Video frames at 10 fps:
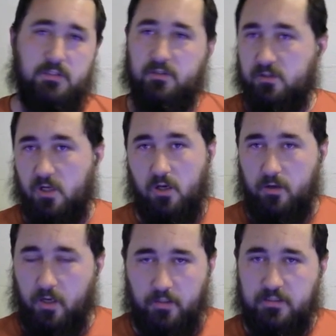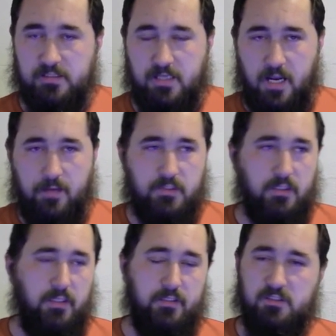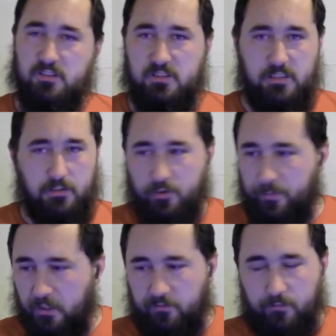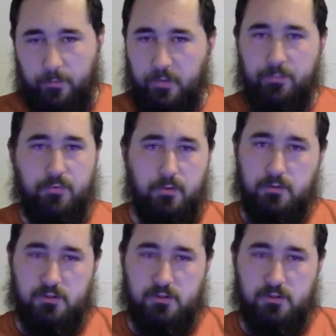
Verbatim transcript: there's not none of these scams, and they just steal the money from the people and